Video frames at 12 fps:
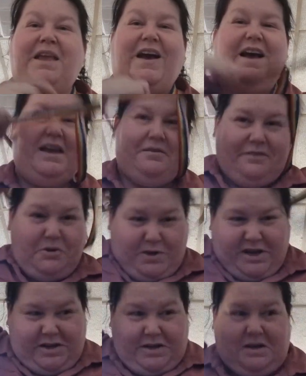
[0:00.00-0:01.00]
Hi
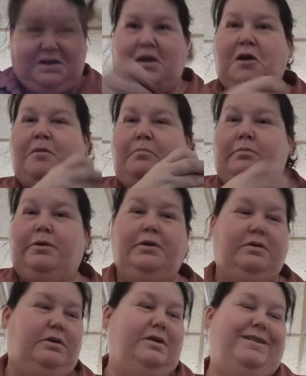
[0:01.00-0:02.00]
everyone. I'm
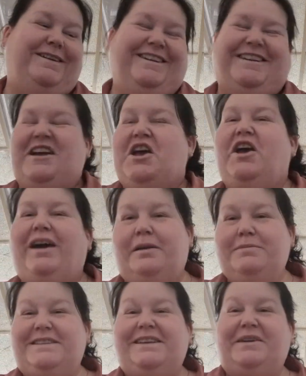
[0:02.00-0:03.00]

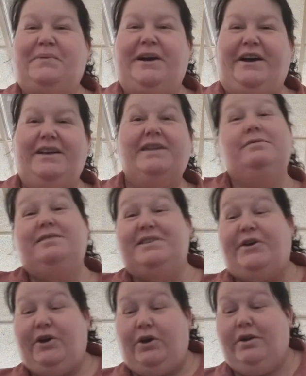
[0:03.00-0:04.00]
still at work,
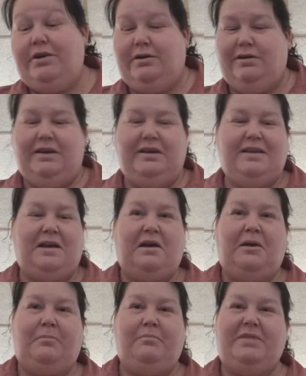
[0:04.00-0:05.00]
so
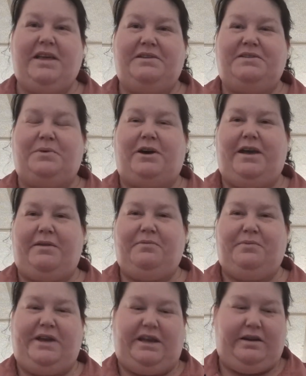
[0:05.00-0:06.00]
that's why
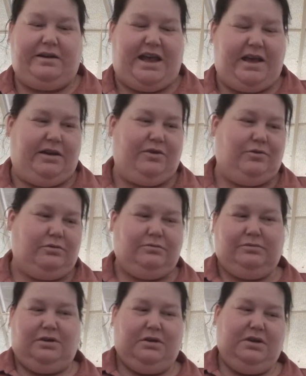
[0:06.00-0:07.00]
the weird angle.
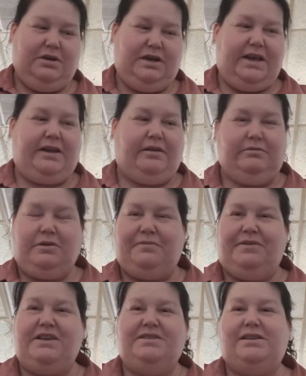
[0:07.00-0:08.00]
And
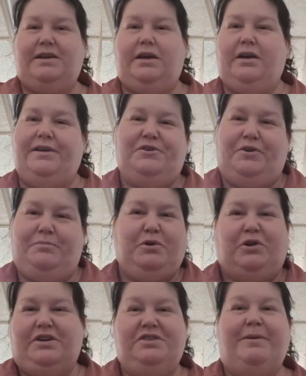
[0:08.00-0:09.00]
obviously, I don't
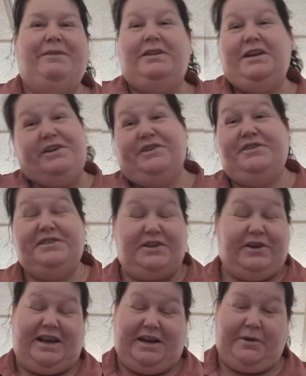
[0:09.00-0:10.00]
polish my videos. So
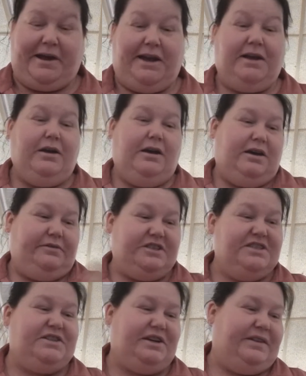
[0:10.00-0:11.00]
anyway, I've
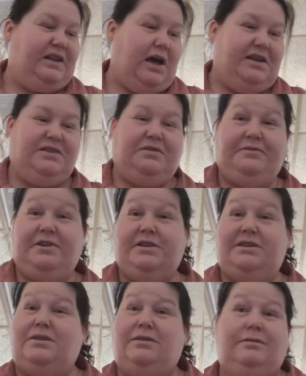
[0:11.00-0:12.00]
just turned the lights off because